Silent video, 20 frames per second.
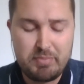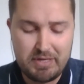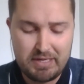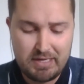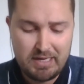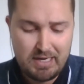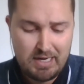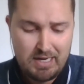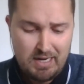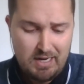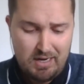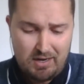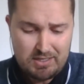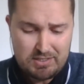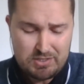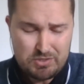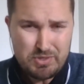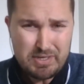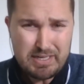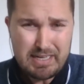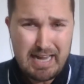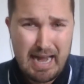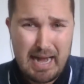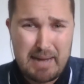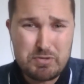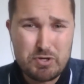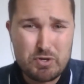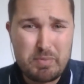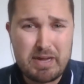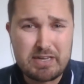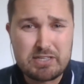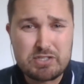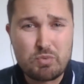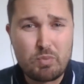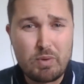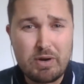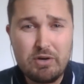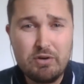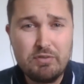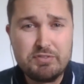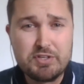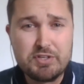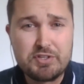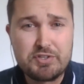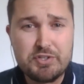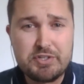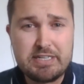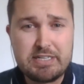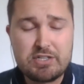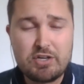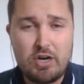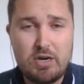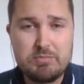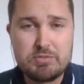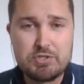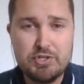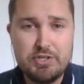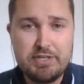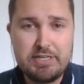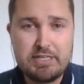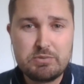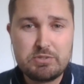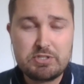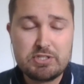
But I sort of came to about 12 to 13 times earnings,